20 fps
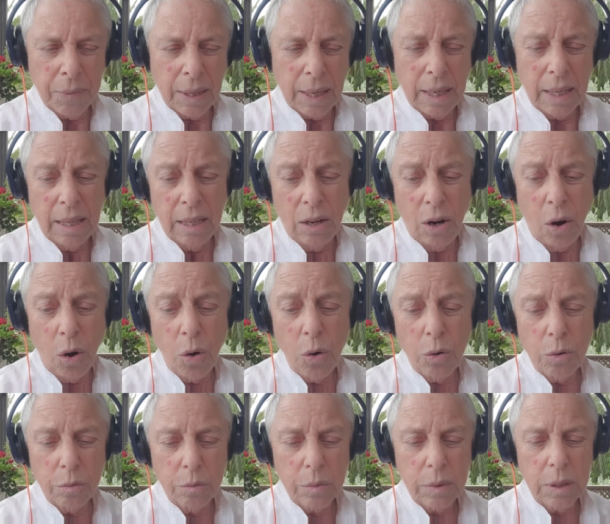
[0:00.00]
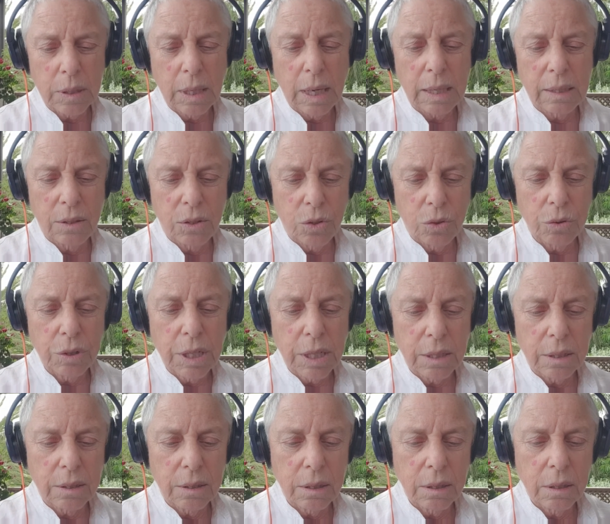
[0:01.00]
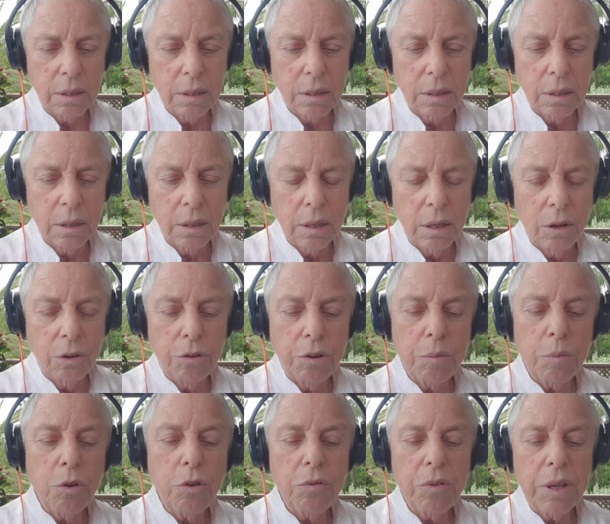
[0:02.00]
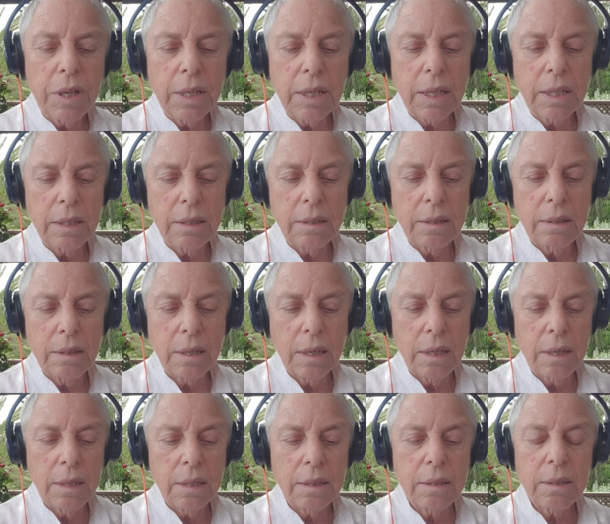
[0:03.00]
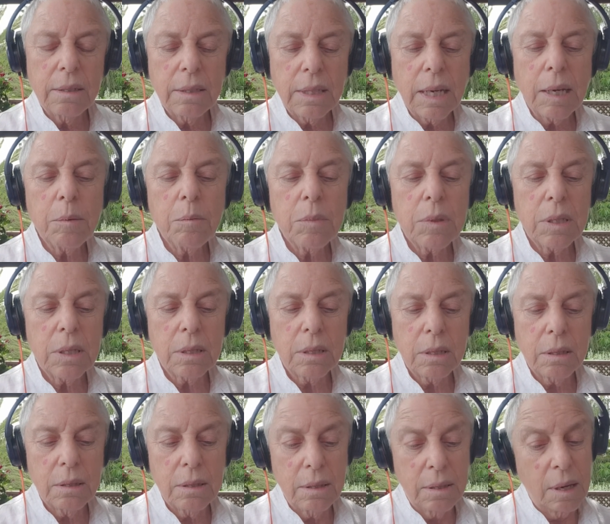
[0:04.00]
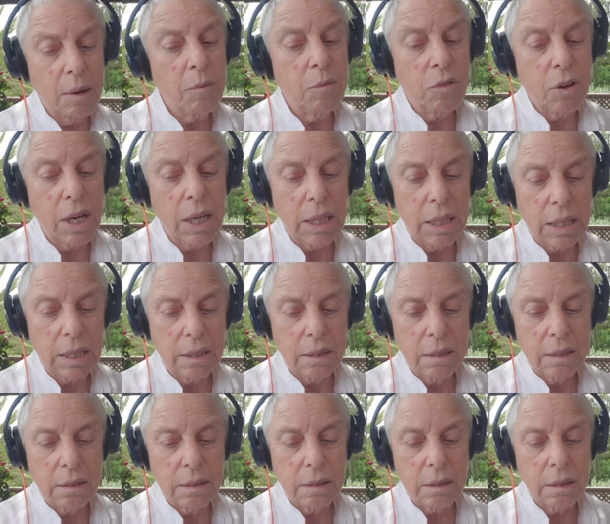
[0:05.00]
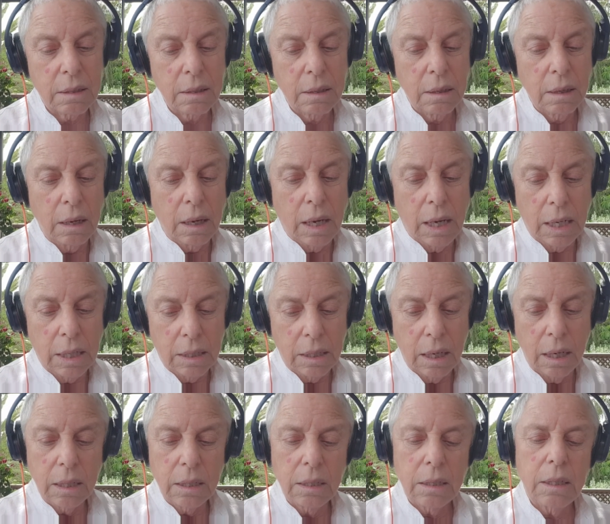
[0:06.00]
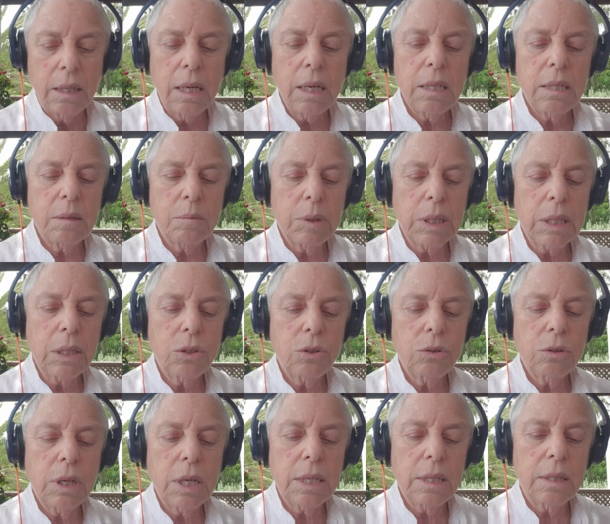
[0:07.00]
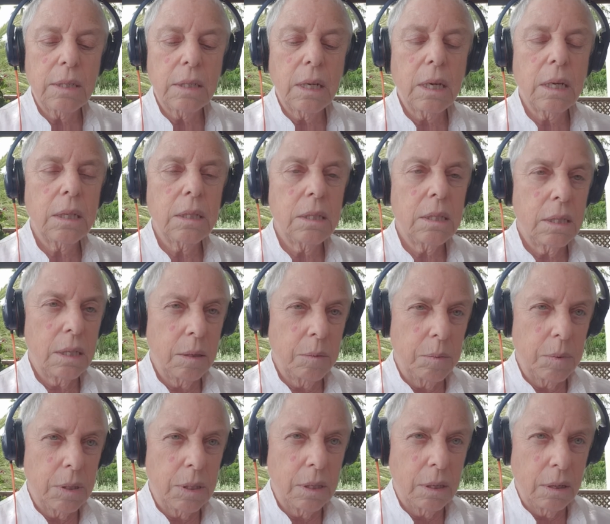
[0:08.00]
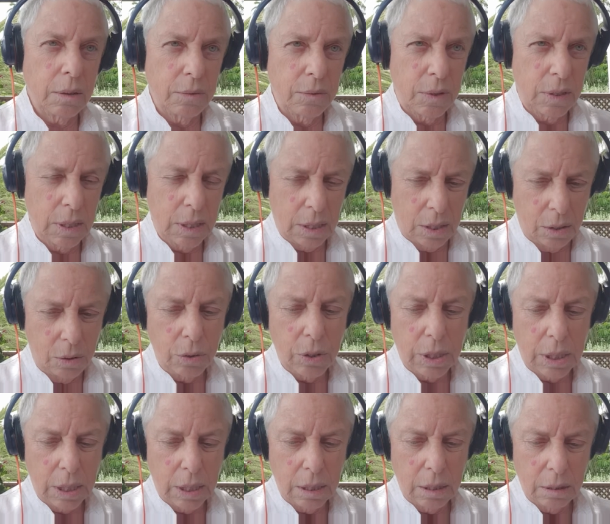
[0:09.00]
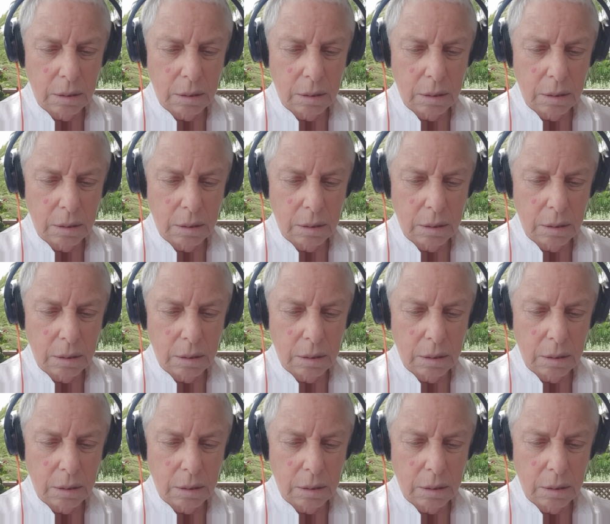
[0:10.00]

in homes and streets. Removing guns stems some violence and undoes militarized concepts of security.